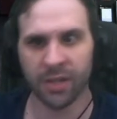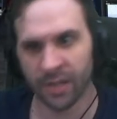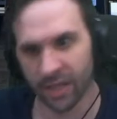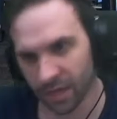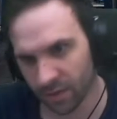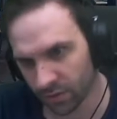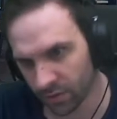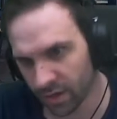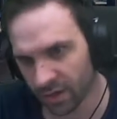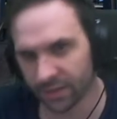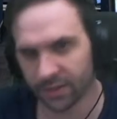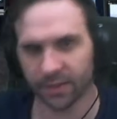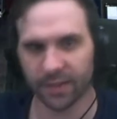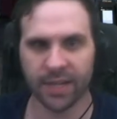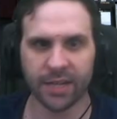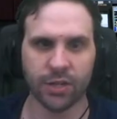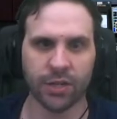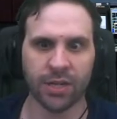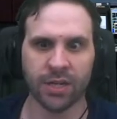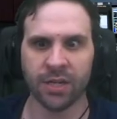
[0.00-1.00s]
canceled
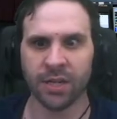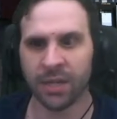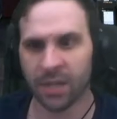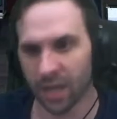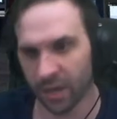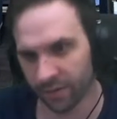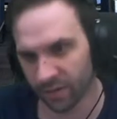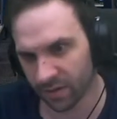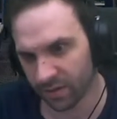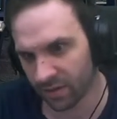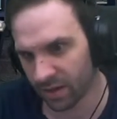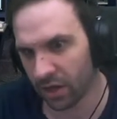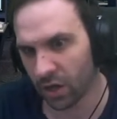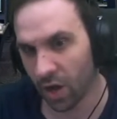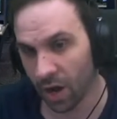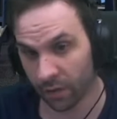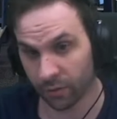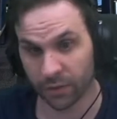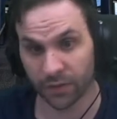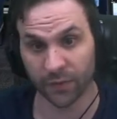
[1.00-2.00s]
Constellation, gave us
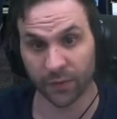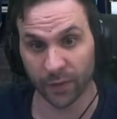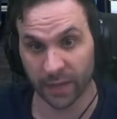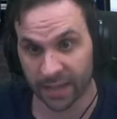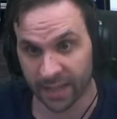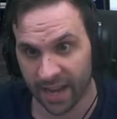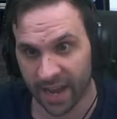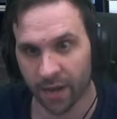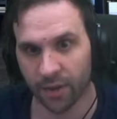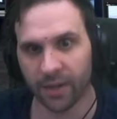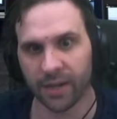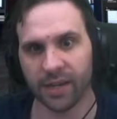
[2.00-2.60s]
Congress freaked out,